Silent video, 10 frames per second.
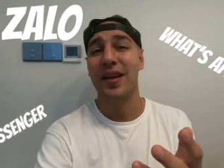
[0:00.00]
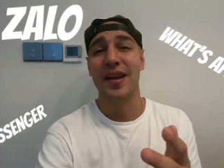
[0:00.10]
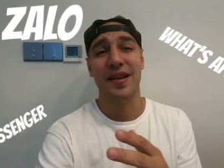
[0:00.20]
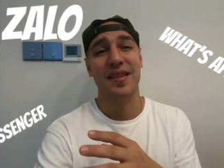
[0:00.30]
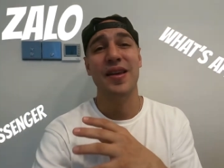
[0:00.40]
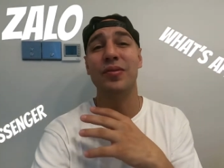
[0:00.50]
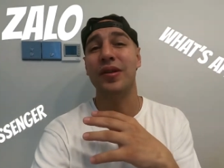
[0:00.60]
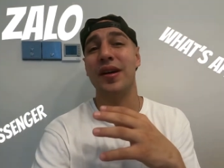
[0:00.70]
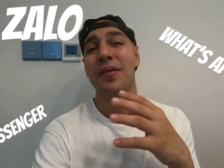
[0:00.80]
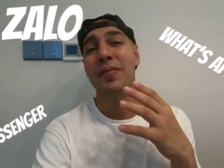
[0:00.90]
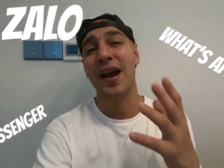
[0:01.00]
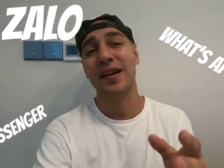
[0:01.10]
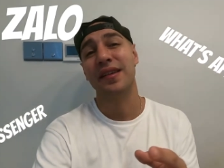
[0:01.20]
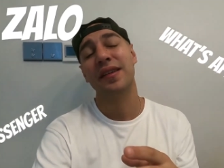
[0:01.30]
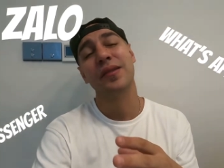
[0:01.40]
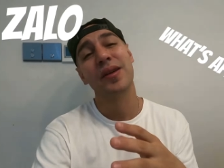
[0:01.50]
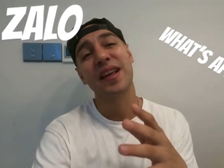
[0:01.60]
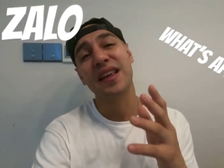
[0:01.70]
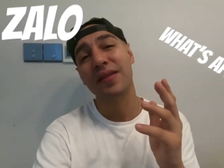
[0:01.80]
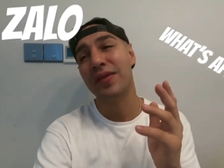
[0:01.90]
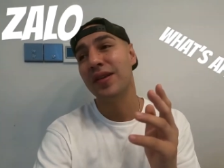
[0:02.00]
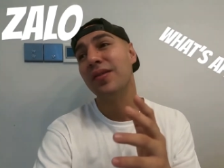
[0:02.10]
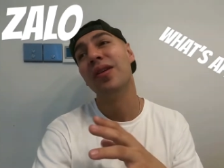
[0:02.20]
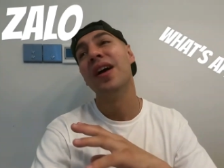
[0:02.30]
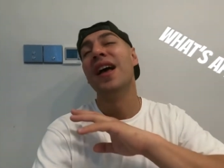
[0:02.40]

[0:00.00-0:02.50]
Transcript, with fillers: and they will come back to you and give you